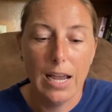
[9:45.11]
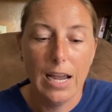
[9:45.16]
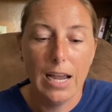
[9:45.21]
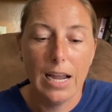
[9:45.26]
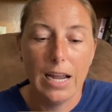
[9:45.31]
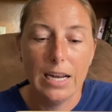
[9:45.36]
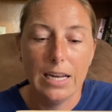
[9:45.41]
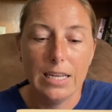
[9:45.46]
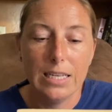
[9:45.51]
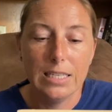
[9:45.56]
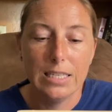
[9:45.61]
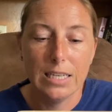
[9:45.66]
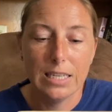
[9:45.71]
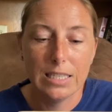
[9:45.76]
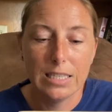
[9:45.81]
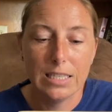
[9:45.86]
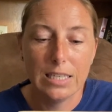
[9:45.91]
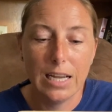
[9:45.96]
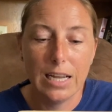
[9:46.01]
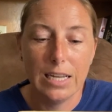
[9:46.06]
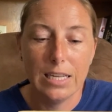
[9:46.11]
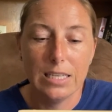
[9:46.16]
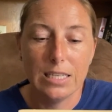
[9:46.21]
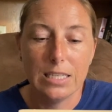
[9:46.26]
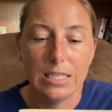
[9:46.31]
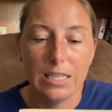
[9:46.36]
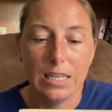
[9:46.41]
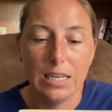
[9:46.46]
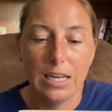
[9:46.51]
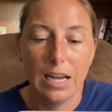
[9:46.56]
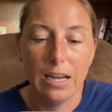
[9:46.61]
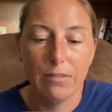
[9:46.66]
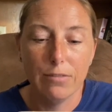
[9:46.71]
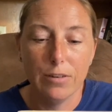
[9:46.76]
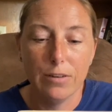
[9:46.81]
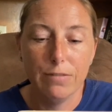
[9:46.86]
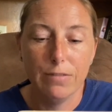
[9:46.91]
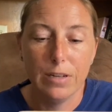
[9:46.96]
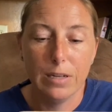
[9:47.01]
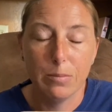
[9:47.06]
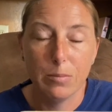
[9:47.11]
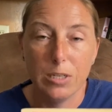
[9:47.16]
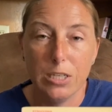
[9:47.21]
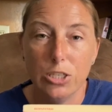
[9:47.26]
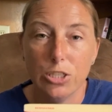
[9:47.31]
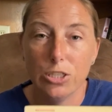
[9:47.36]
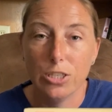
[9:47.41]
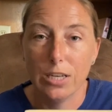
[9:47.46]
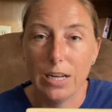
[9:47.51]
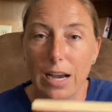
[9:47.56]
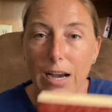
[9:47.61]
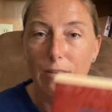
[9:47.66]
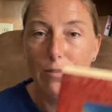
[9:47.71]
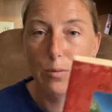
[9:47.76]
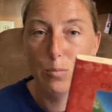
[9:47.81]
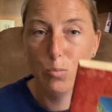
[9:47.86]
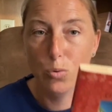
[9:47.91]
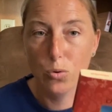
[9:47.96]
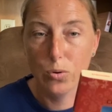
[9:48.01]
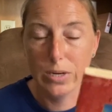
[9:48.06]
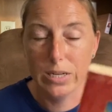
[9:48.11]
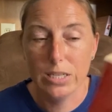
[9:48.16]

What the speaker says: and it dictates that every family should have a boy.